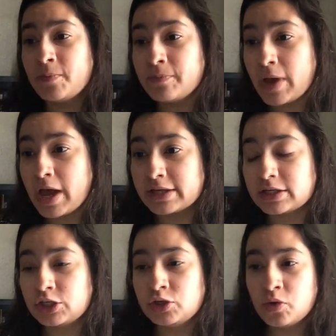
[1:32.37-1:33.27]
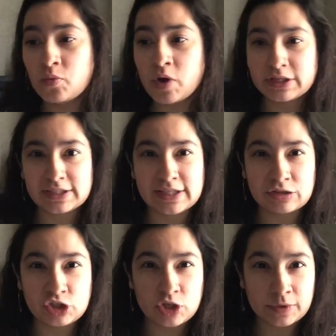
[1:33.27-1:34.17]
But you don't want it to
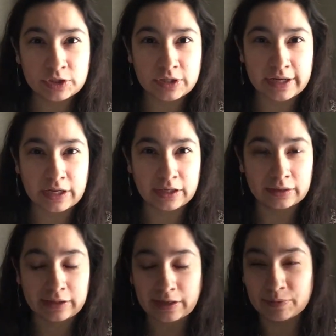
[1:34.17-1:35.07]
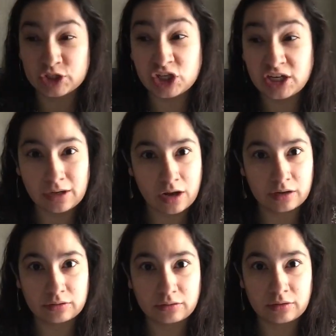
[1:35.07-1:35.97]
sound too much like a machine
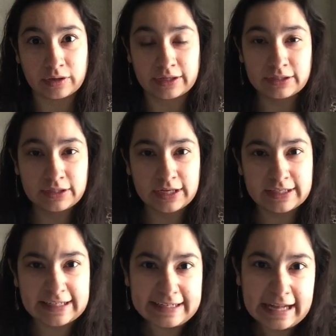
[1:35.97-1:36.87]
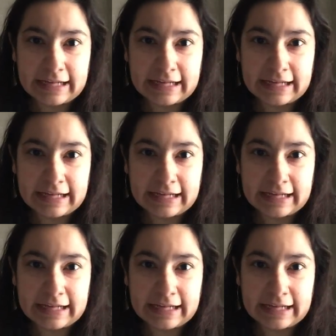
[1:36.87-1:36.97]
gun and like da da da da